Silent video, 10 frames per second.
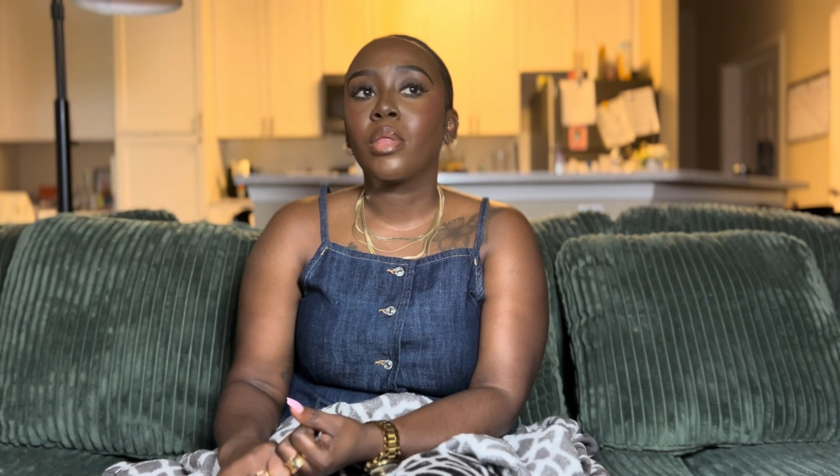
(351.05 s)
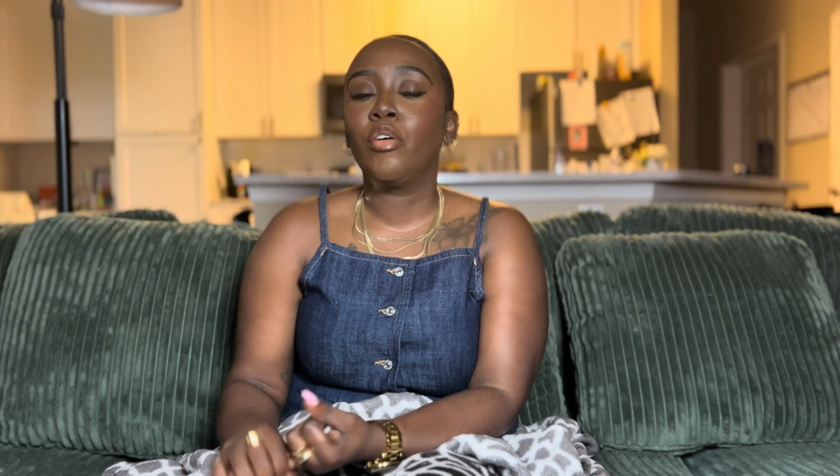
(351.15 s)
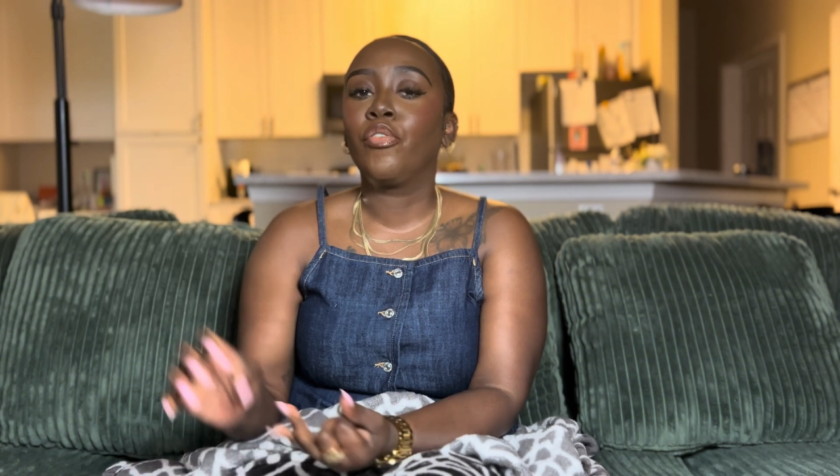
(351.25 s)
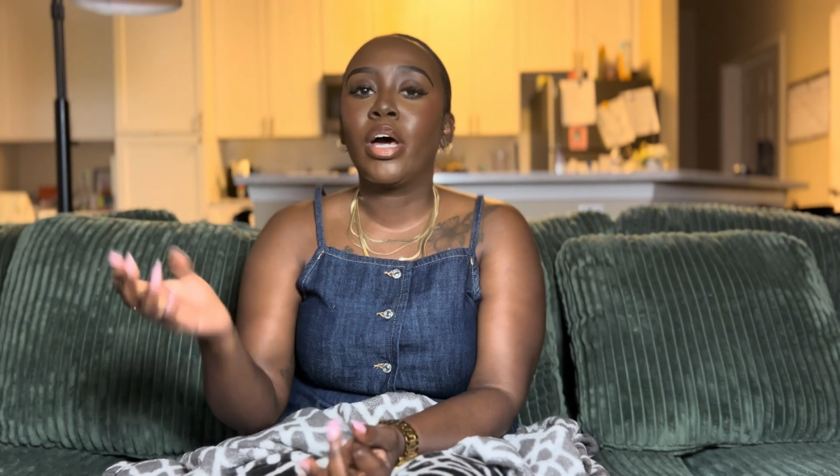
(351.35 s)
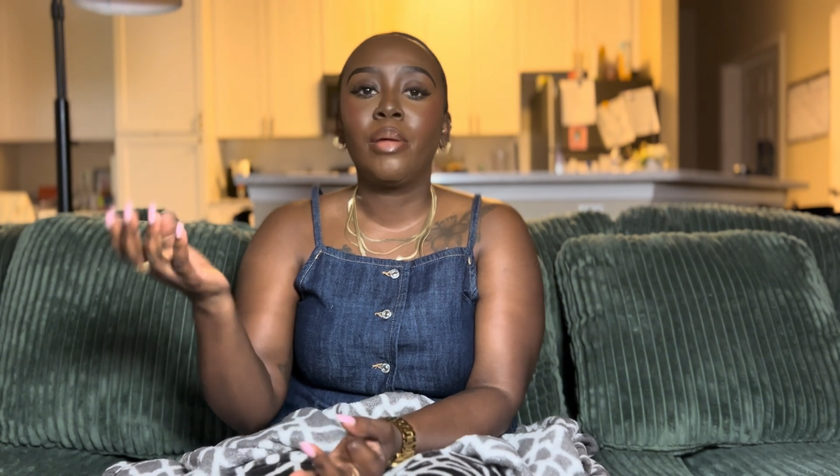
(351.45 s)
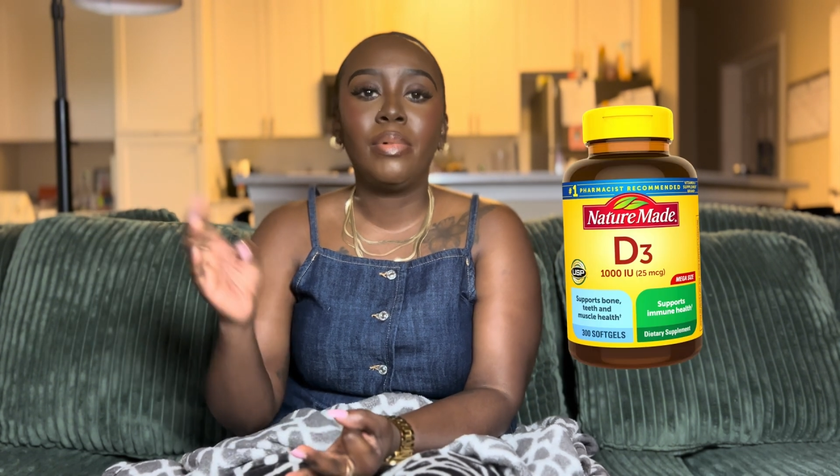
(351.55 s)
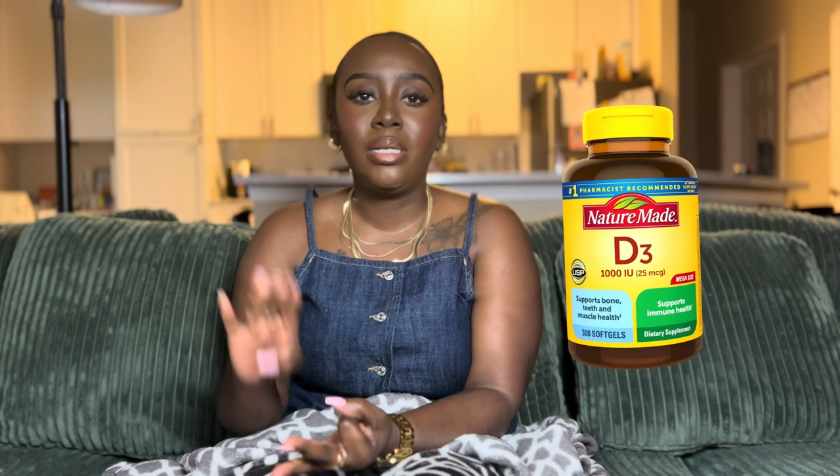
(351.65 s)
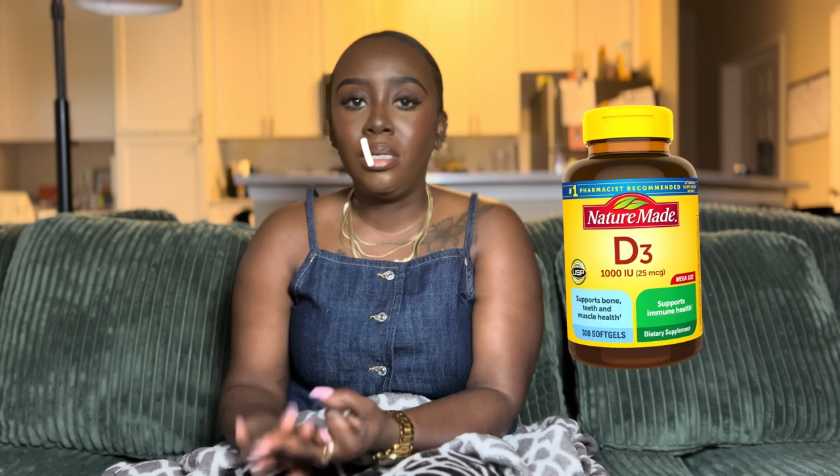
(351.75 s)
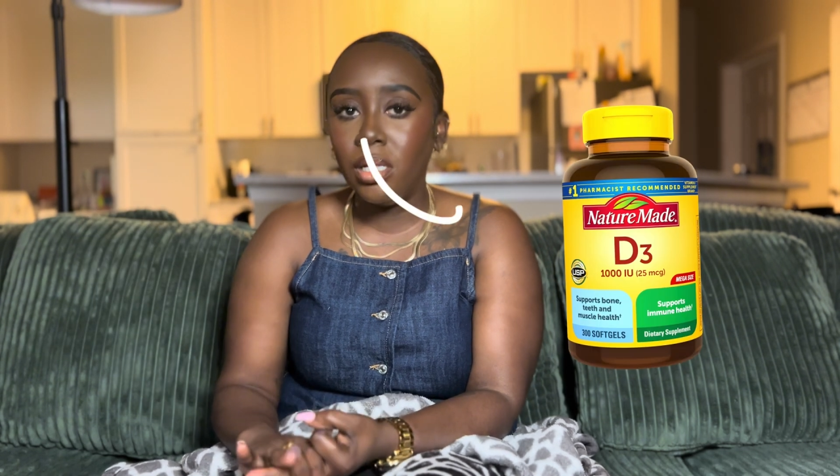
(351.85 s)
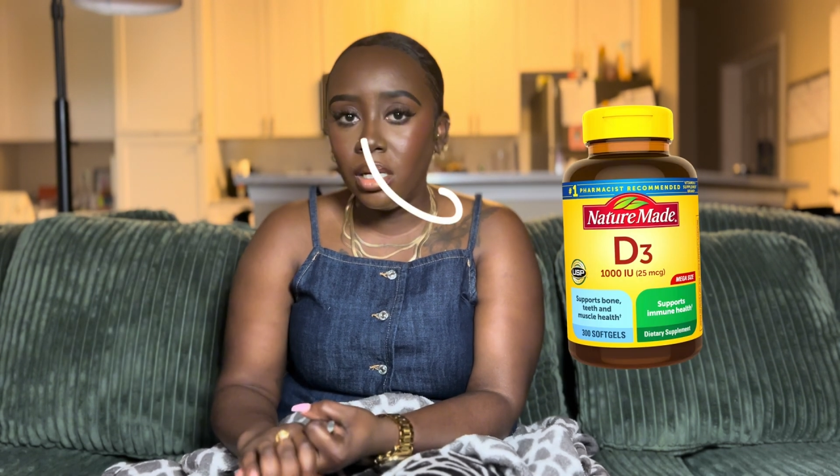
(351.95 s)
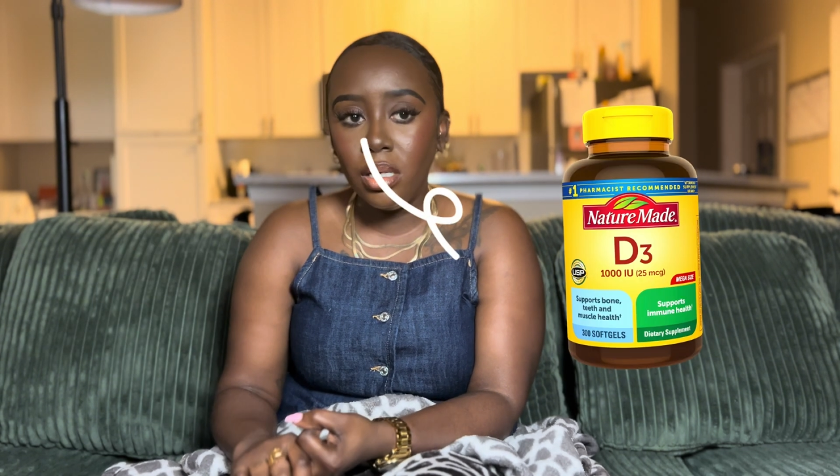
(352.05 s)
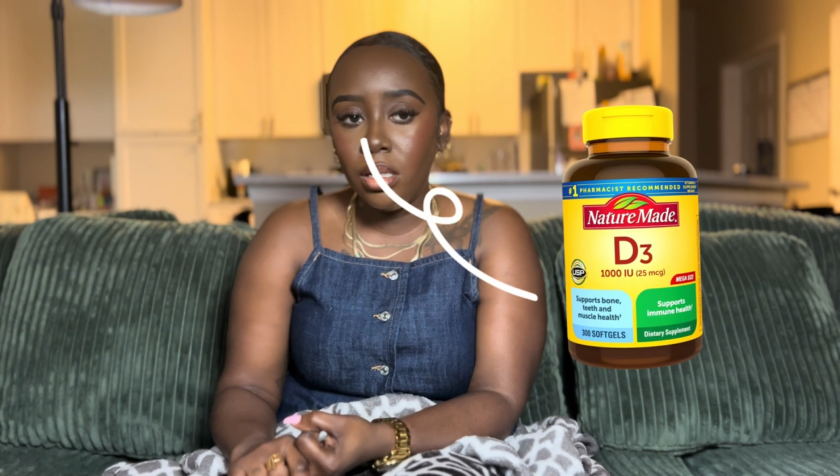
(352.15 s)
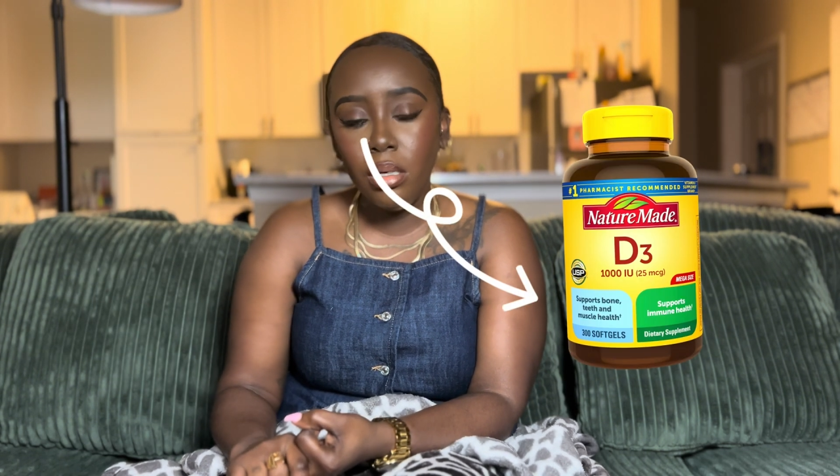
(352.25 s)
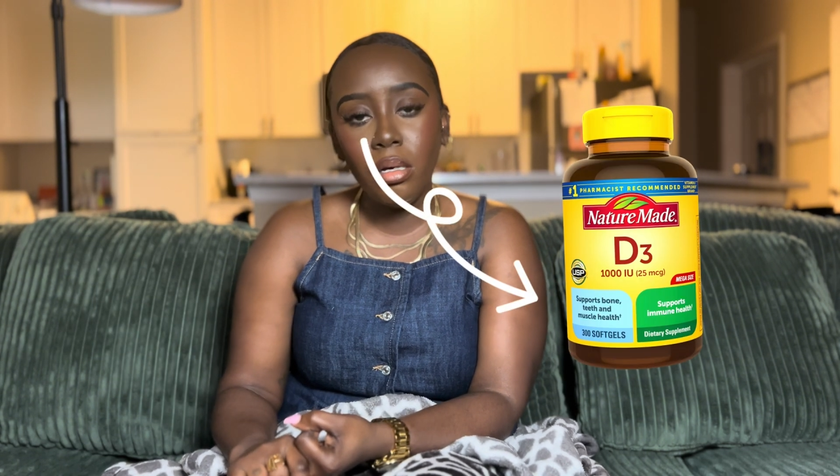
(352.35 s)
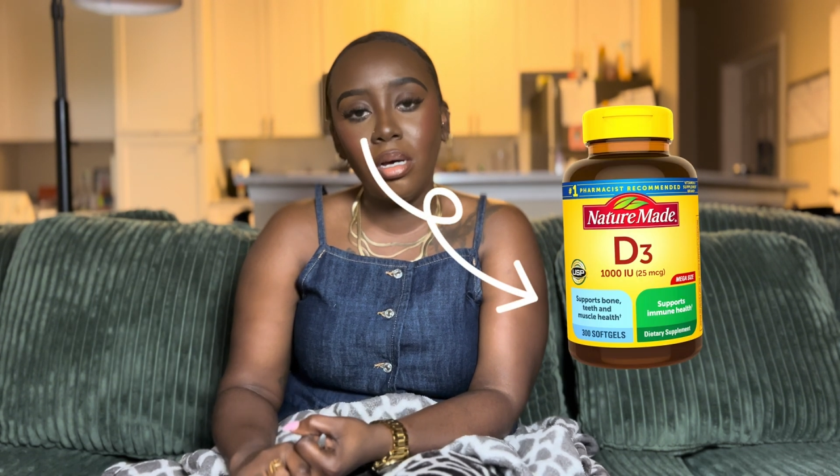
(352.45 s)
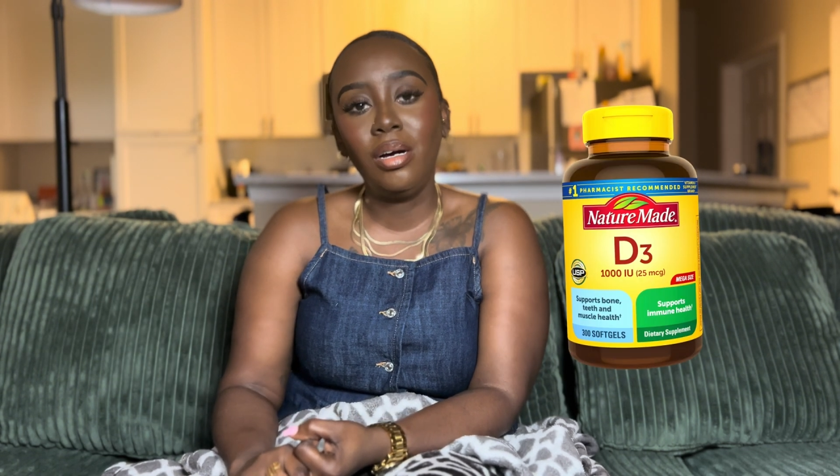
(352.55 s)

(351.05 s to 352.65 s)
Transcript: vitamin D.